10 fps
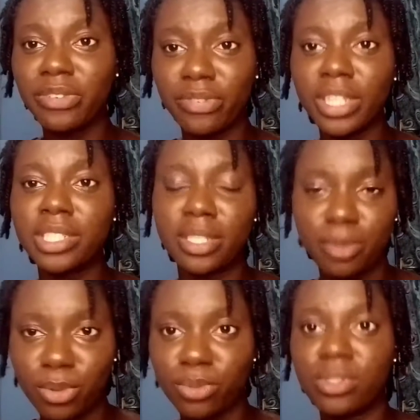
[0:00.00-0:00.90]

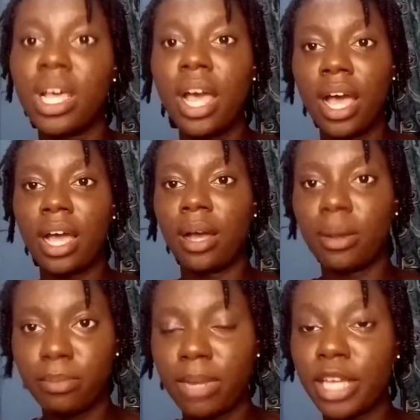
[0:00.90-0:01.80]
vegetables,
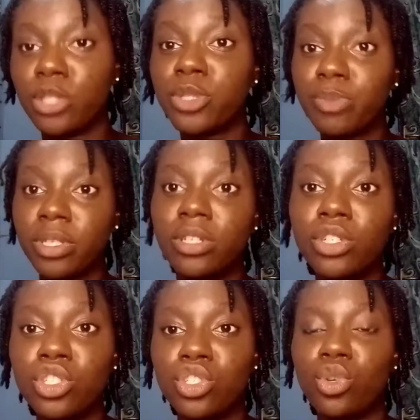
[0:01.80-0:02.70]
like your spinach,